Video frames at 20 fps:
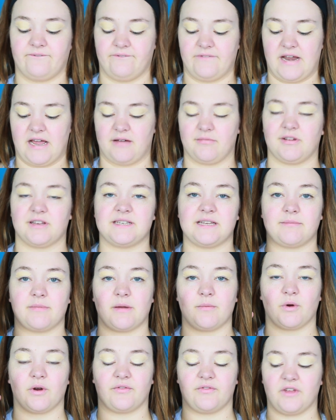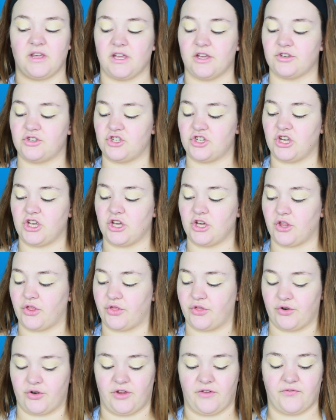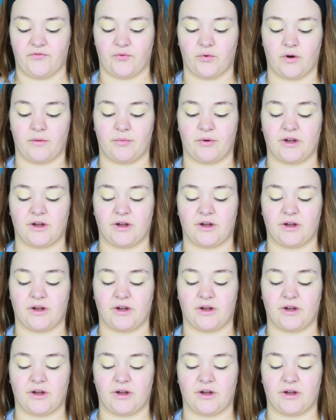Now I'm going to take my Morphe G34